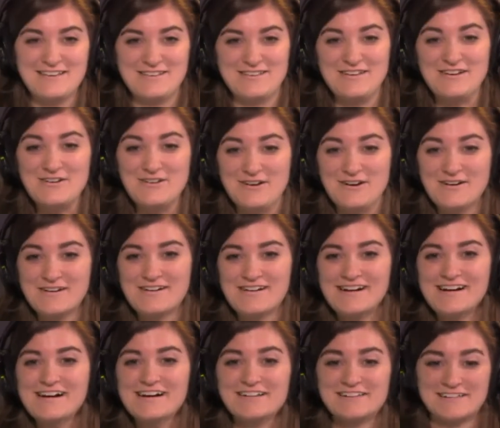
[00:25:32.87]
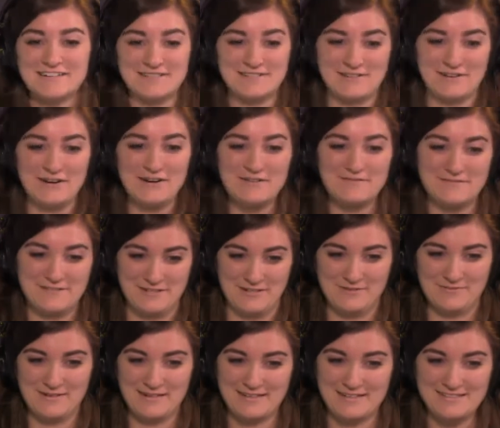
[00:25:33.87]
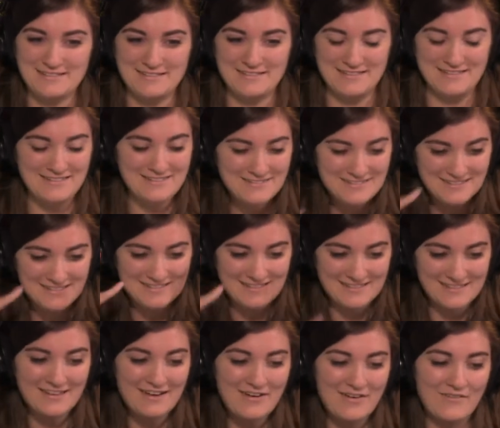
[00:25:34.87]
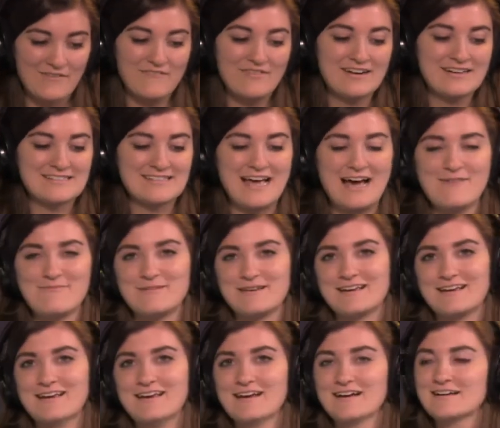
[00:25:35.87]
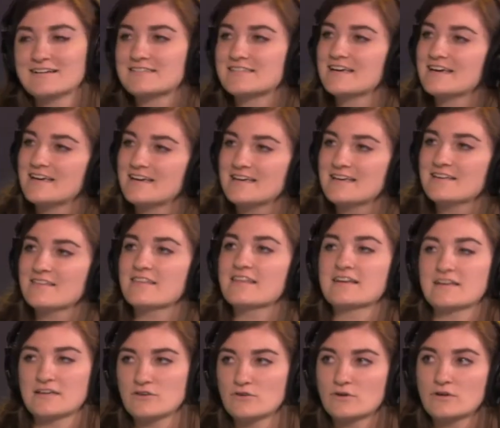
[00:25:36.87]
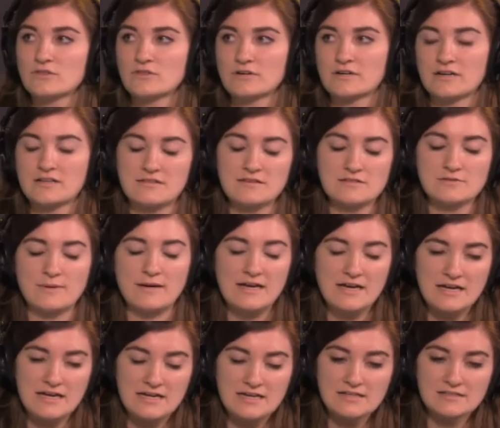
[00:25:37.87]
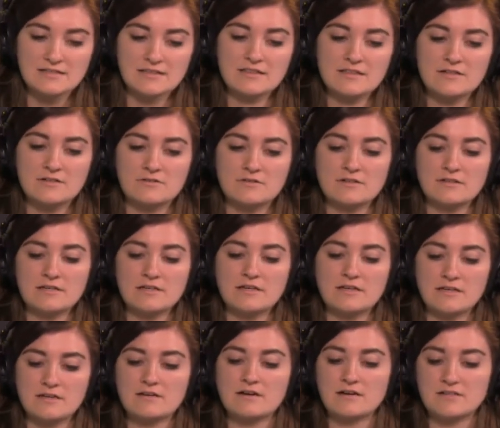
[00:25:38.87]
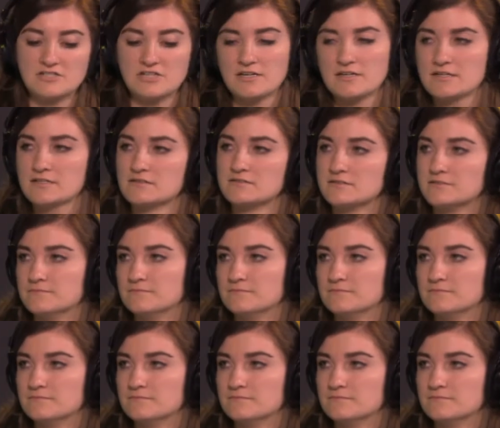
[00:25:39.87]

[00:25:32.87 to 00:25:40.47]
you deserve to because you're just no. What is happening? Because he like you could look at it this way. He is literally he got Jake killed.